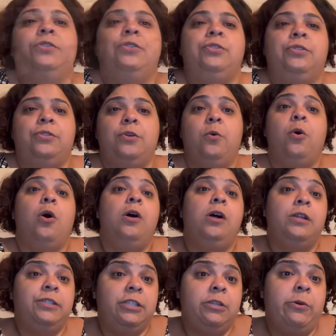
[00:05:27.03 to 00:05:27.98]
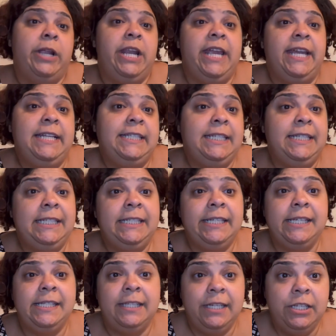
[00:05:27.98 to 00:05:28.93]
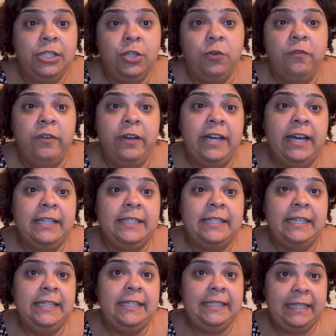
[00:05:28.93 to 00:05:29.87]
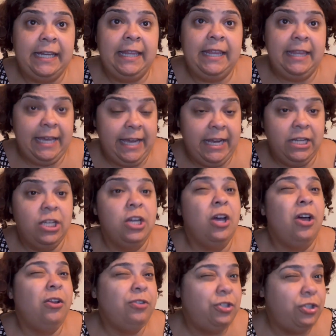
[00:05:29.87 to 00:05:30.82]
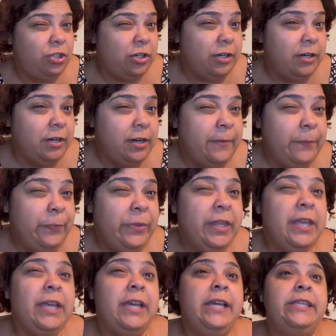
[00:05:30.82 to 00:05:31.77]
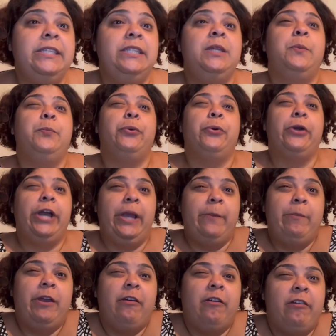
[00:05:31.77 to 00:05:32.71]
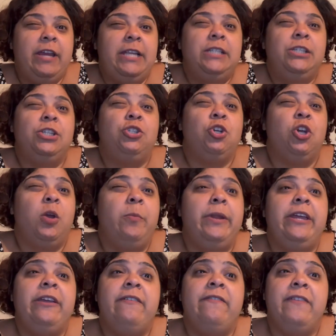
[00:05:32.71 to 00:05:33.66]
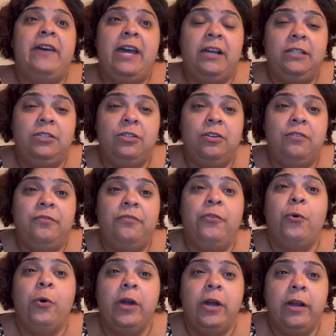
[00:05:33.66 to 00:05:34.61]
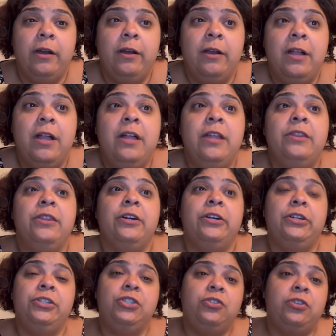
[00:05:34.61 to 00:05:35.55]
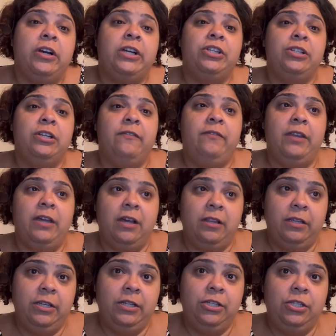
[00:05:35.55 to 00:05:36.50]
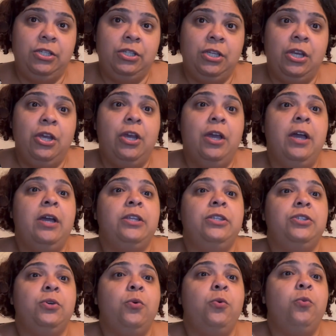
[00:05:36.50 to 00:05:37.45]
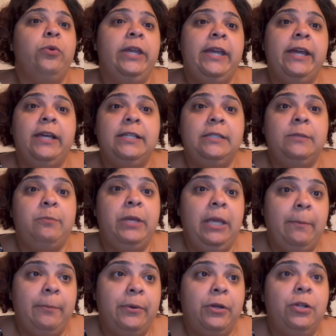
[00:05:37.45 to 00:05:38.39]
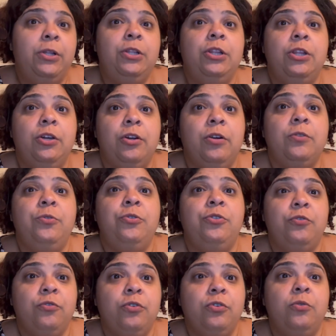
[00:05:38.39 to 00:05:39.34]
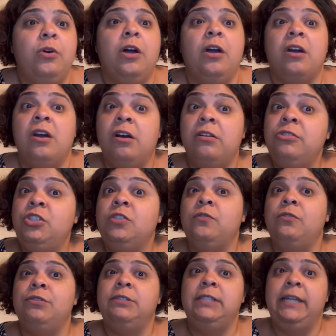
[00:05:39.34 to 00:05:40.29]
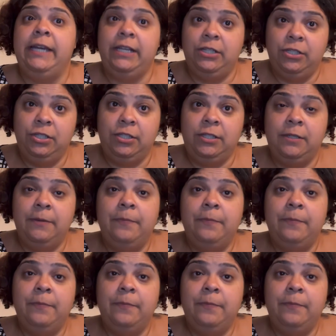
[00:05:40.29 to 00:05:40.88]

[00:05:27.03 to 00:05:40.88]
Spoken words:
So also in 1962, Vygotsky said that culture is the primary determining factor for the construction of knowledge. So we as people learn through a cultural lens